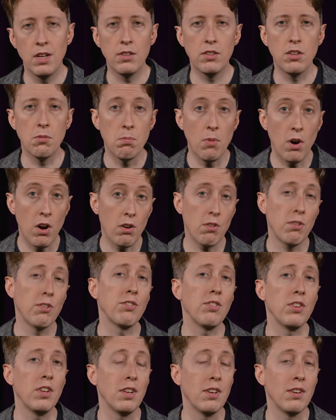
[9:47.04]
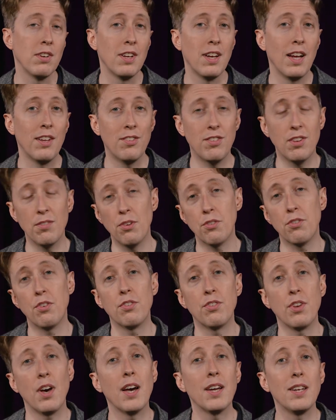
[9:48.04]
democracy and civil
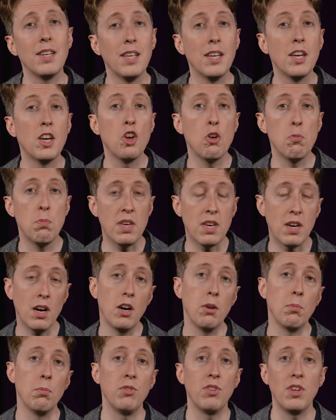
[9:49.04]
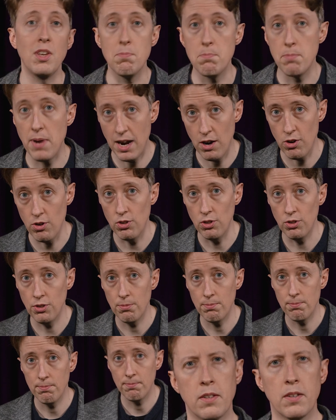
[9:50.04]
society becomes imperiled.
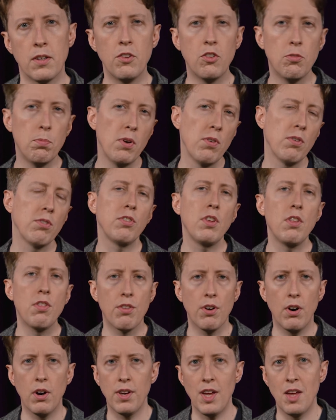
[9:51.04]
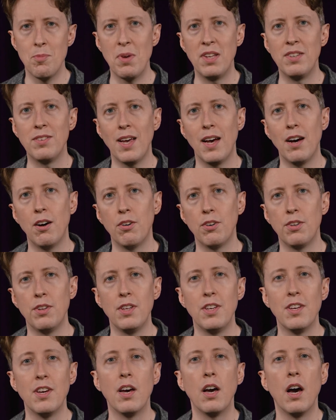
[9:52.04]
Conspiracy thought and
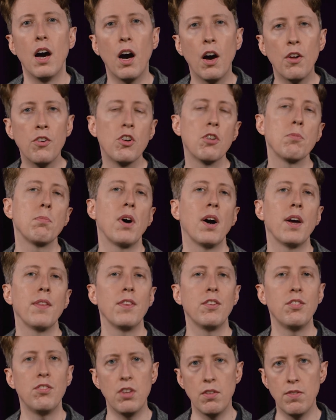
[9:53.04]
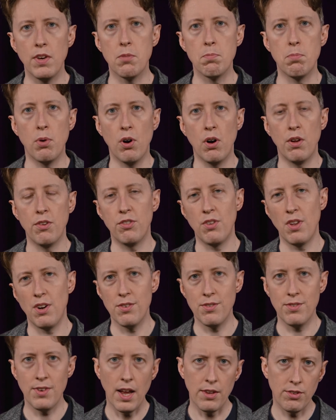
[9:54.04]
mentality undermine the civic bonds that are
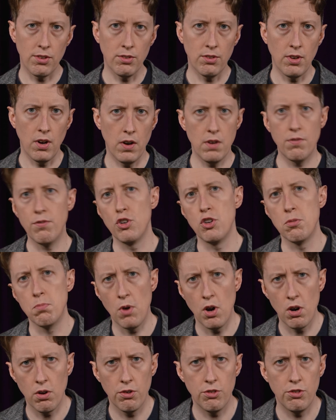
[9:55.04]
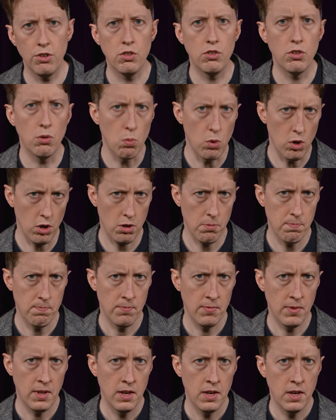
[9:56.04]
necessary for democracy to work.
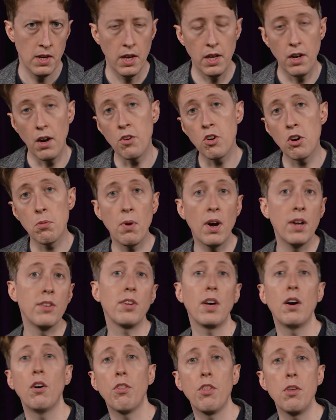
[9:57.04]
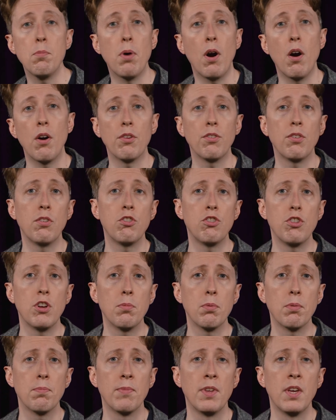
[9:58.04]
It undermines healthy
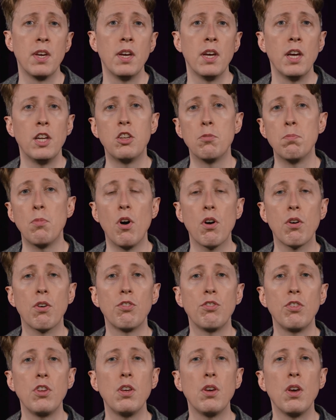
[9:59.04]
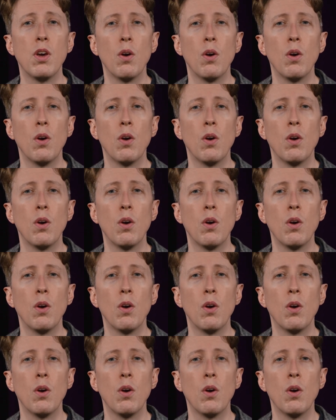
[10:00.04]
partisanship, In democracy,